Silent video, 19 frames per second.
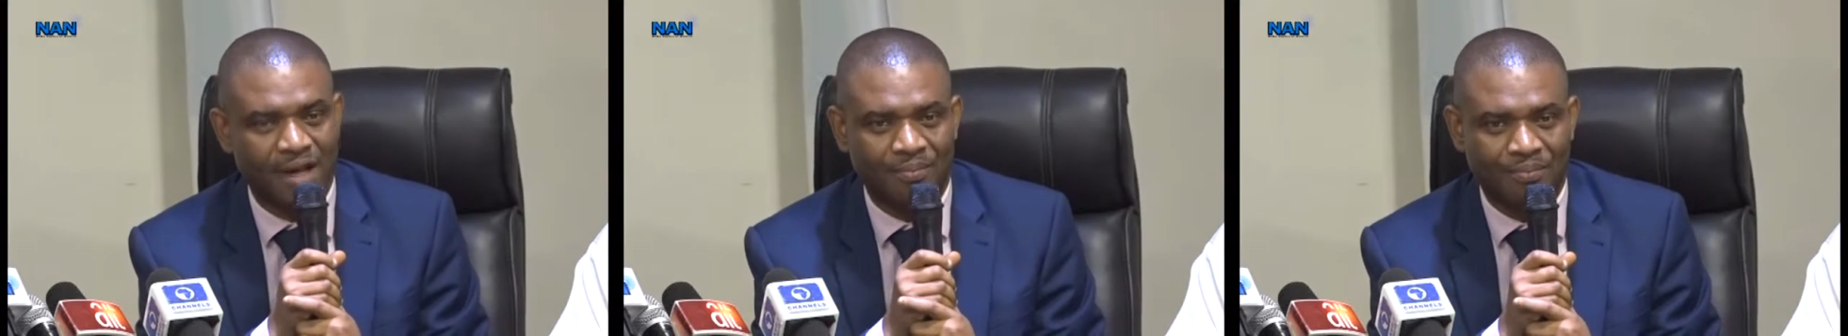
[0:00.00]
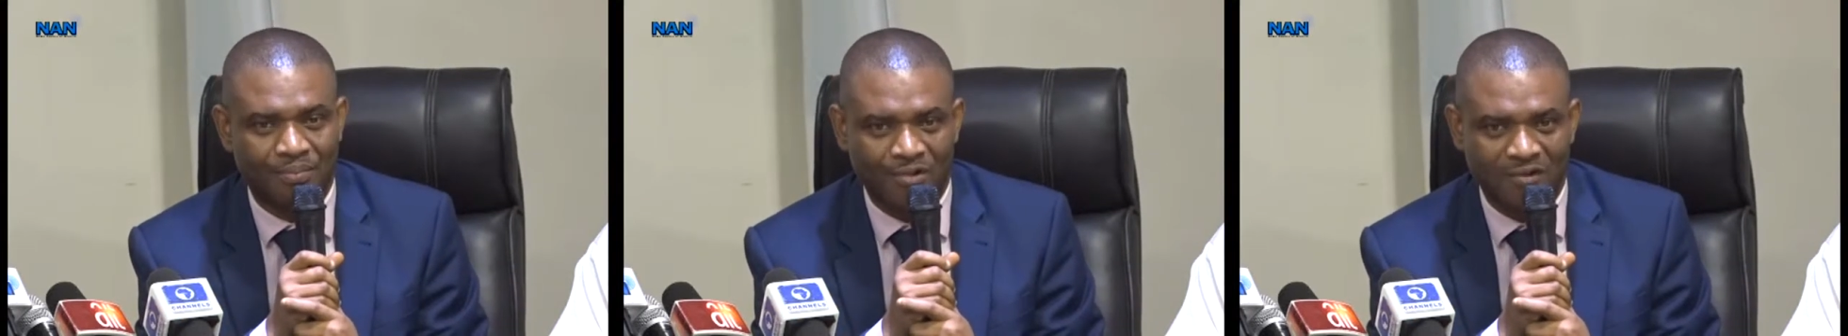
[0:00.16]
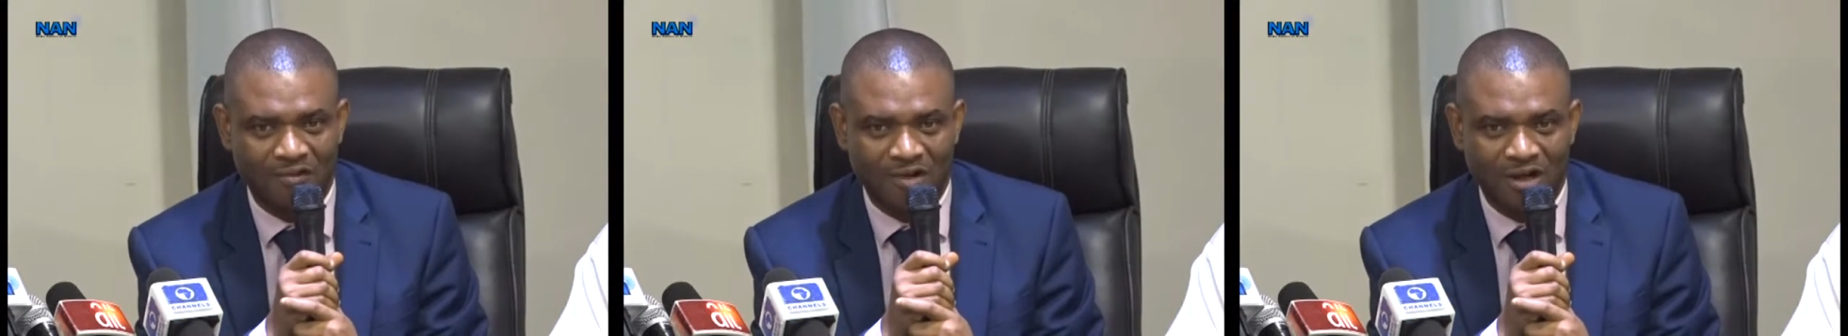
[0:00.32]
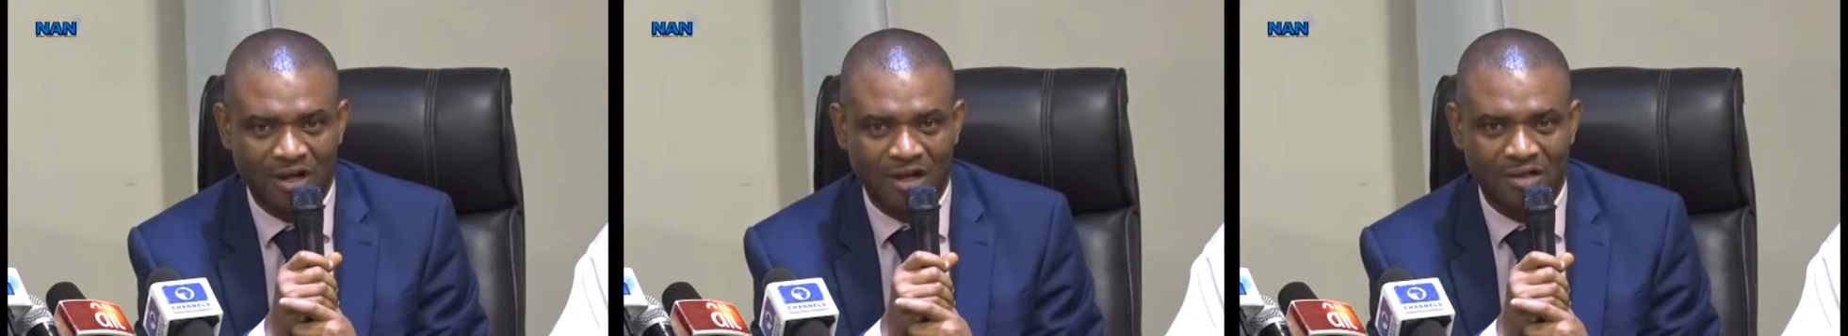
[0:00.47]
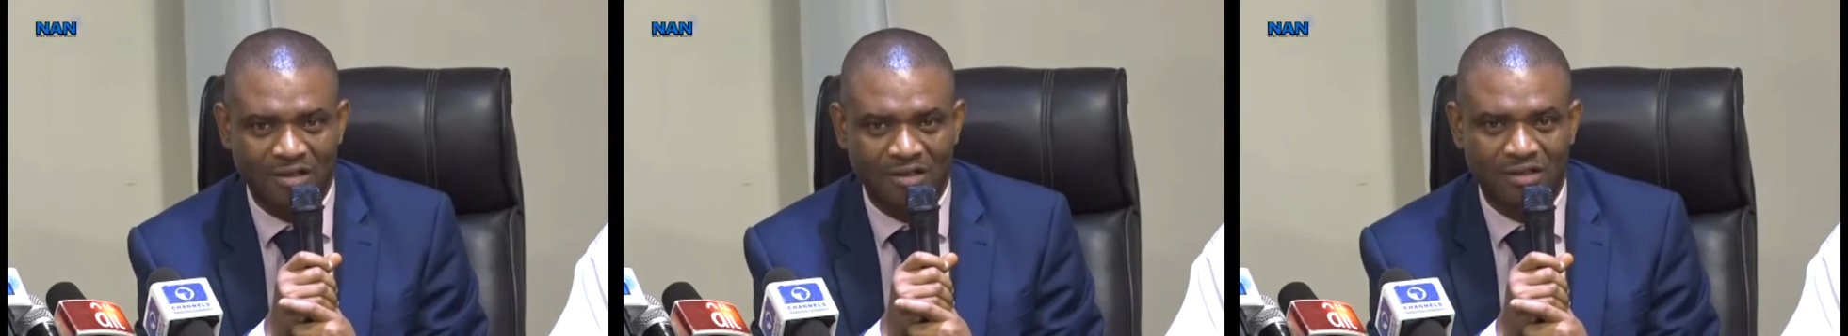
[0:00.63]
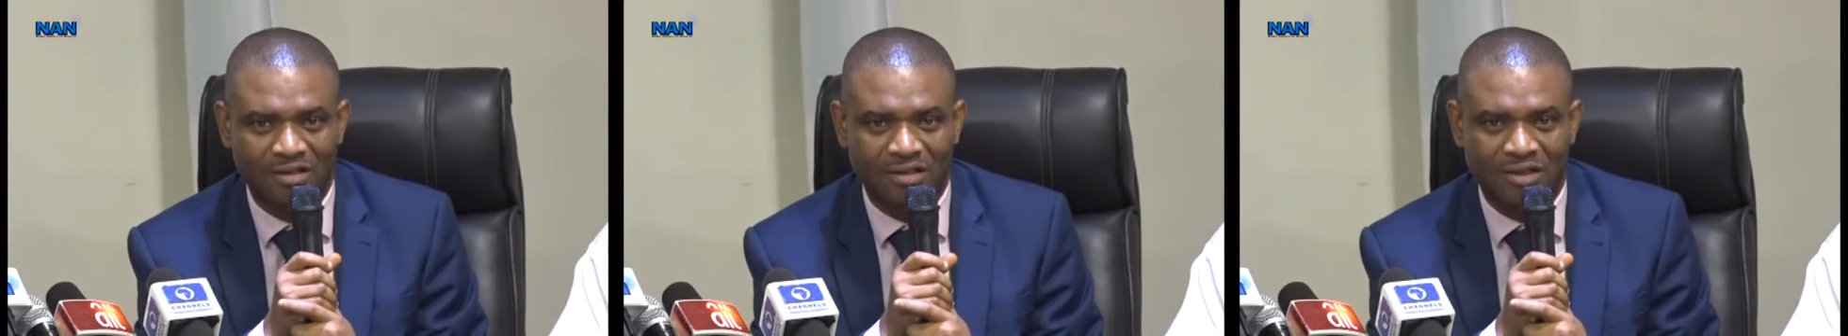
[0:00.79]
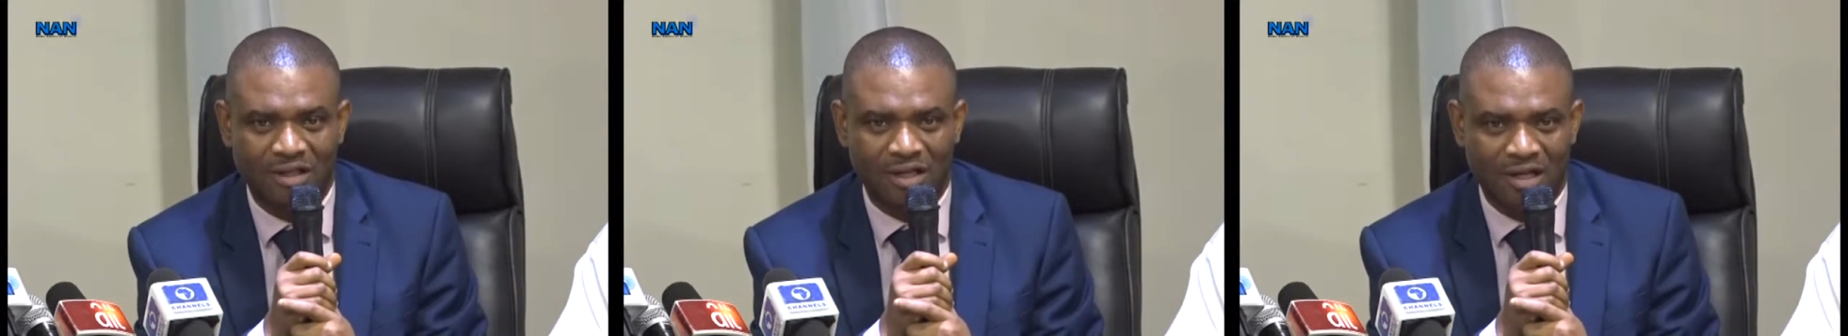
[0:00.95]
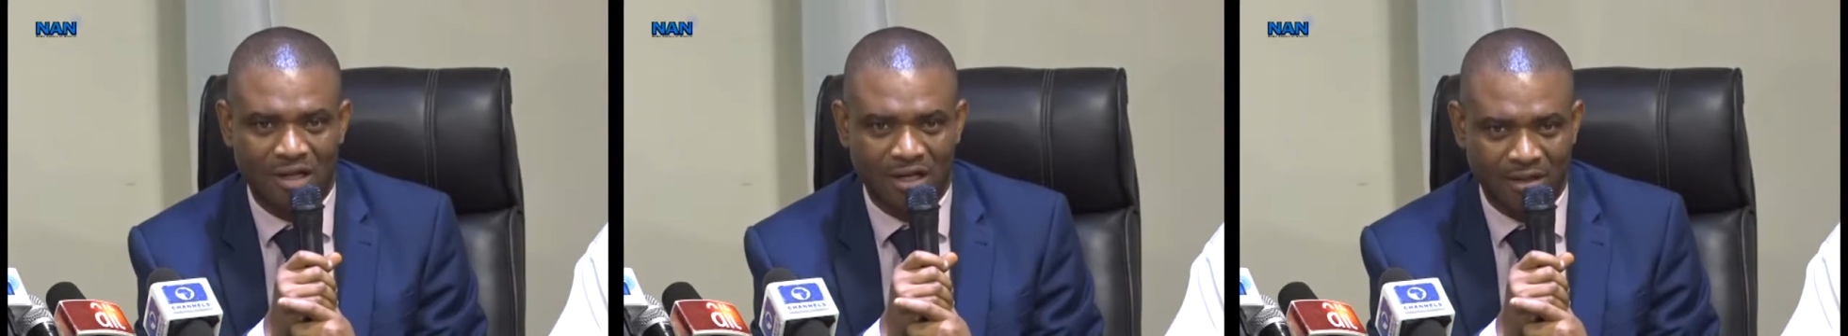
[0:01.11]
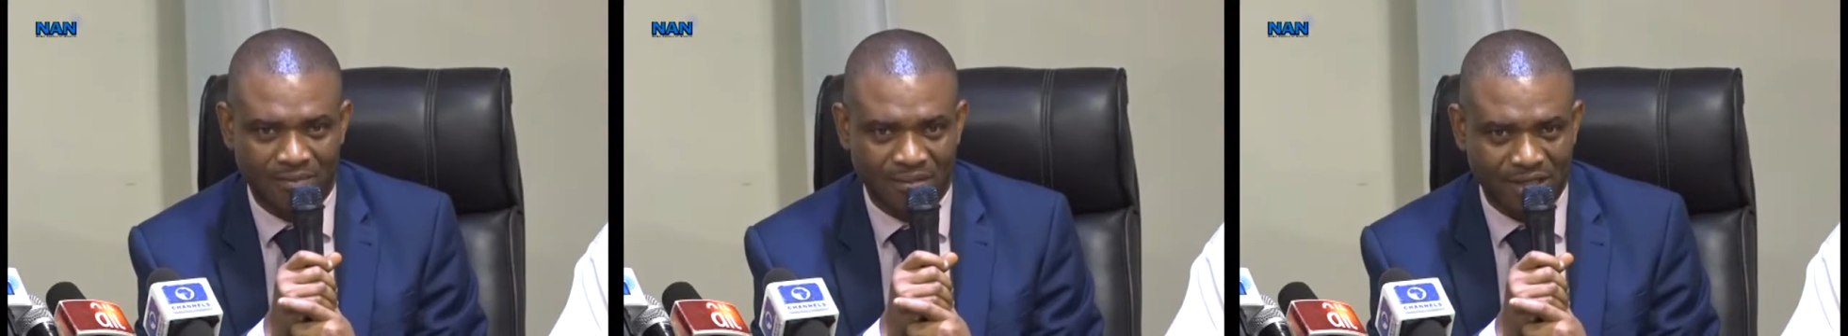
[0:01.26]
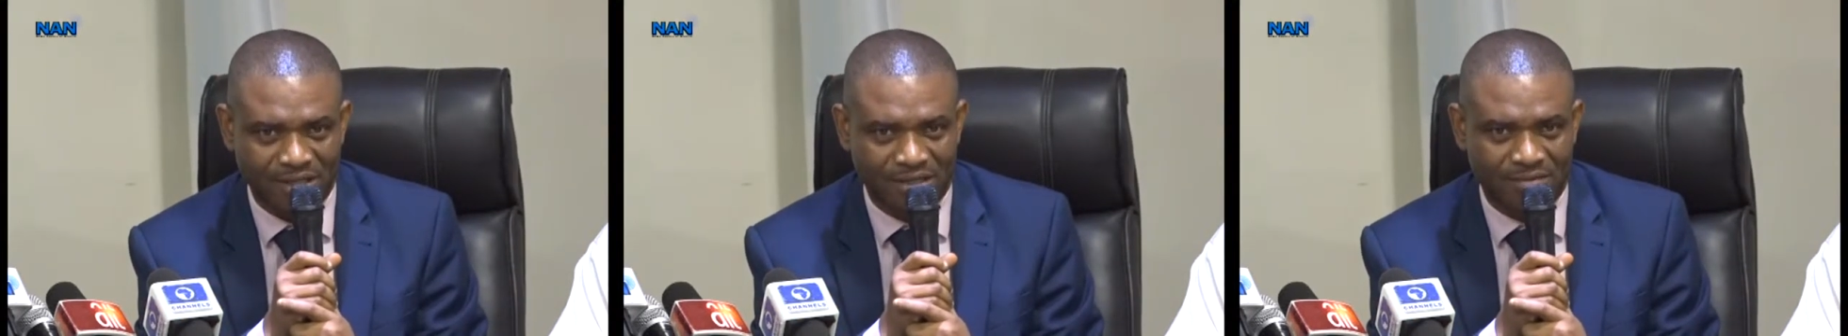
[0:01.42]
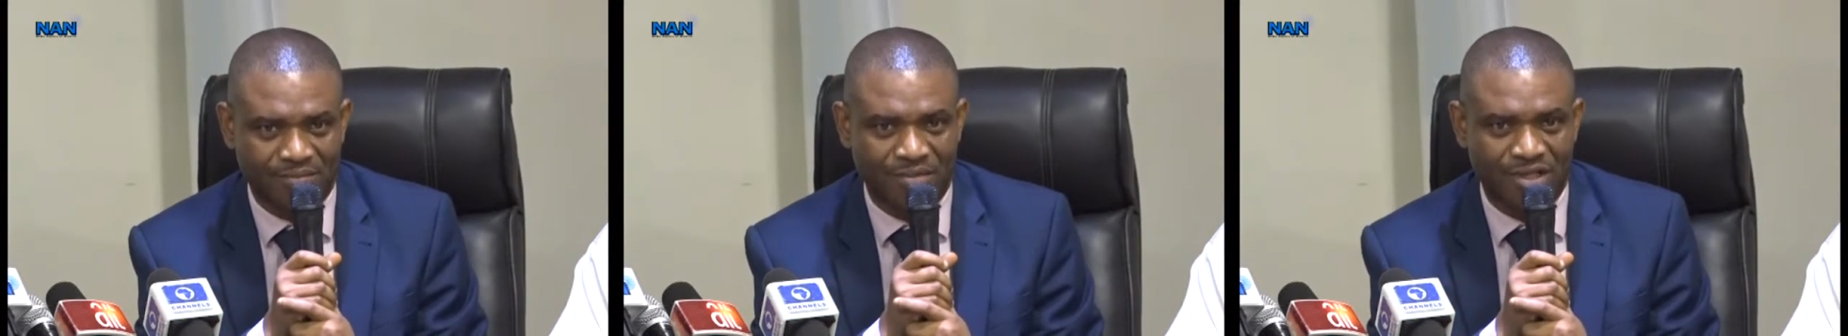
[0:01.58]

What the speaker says: approval limit,